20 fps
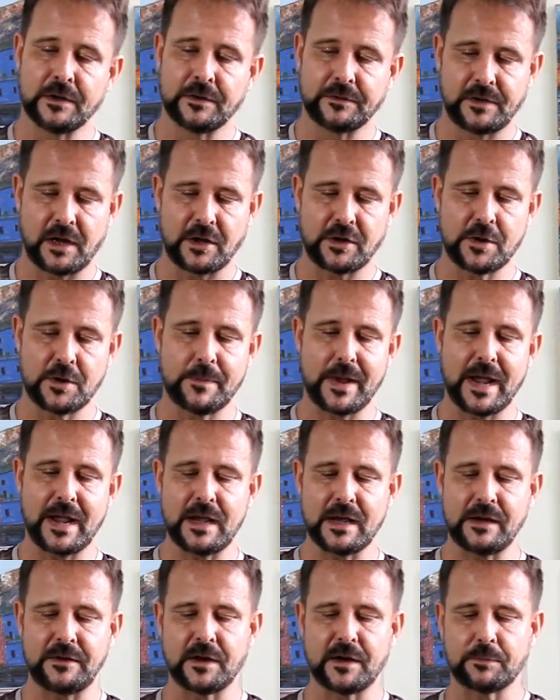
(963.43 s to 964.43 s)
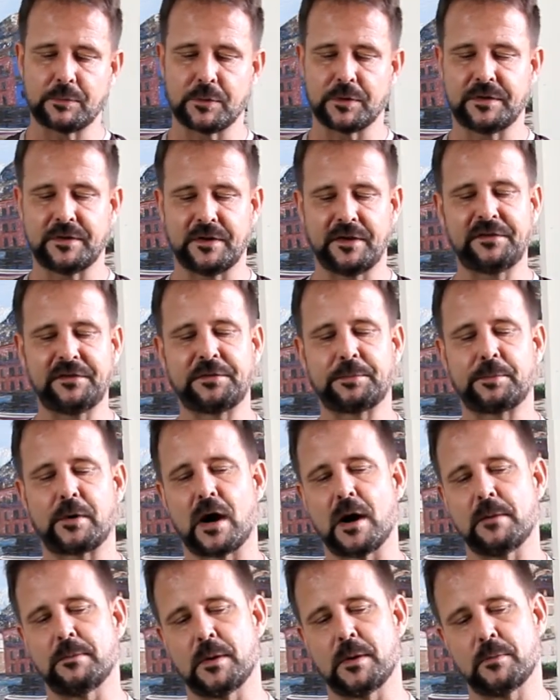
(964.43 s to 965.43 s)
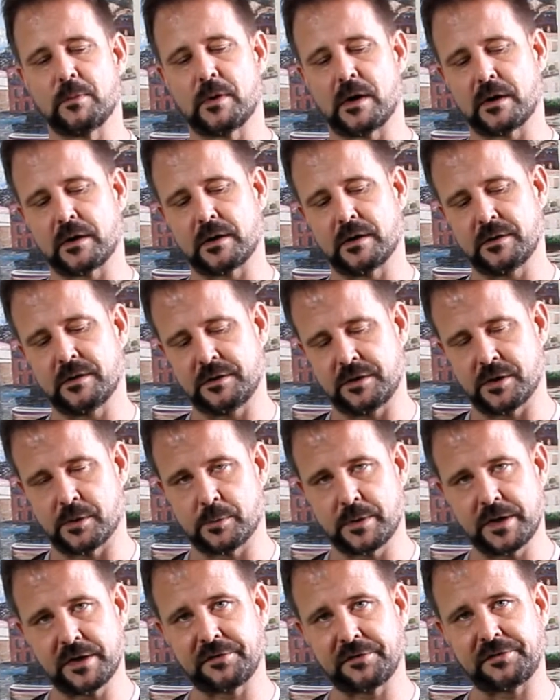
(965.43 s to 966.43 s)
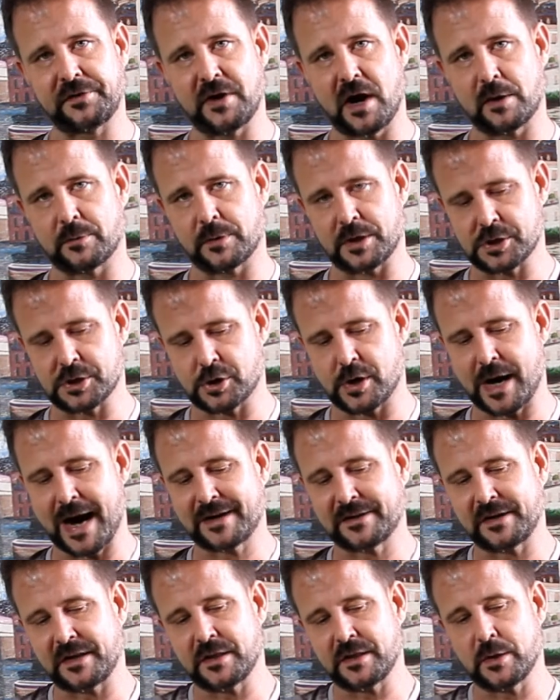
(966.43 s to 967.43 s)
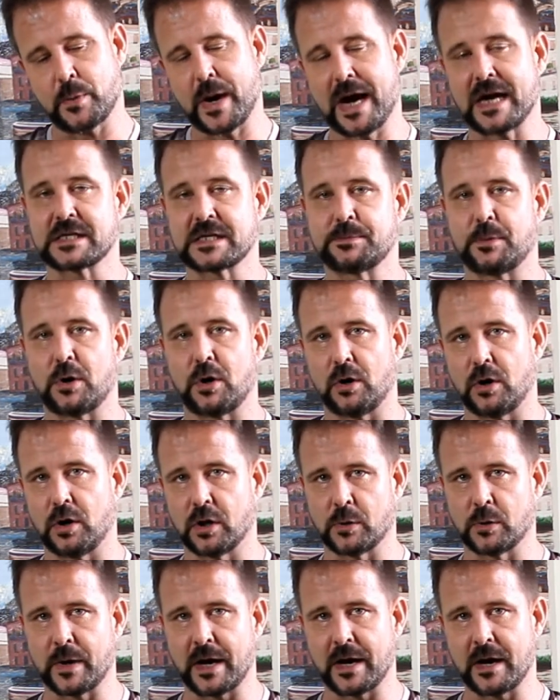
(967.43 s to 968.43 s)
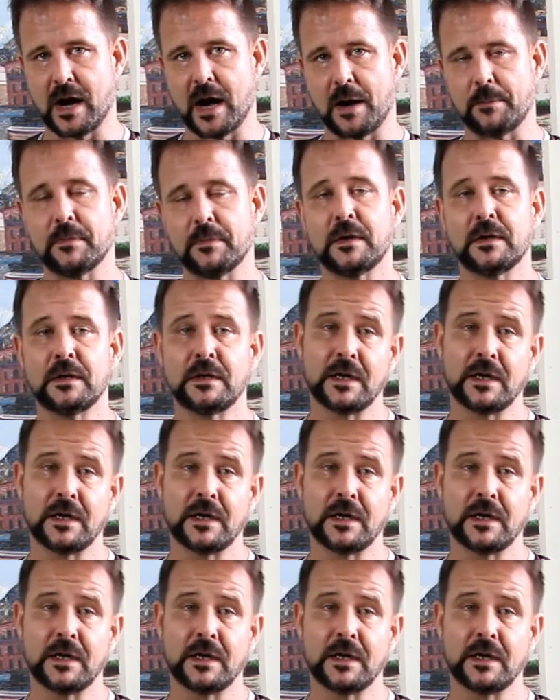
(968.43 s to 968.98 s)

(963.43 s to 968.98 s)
Now you may end up with this problem where your reel's not retracting the wax ball all the way up.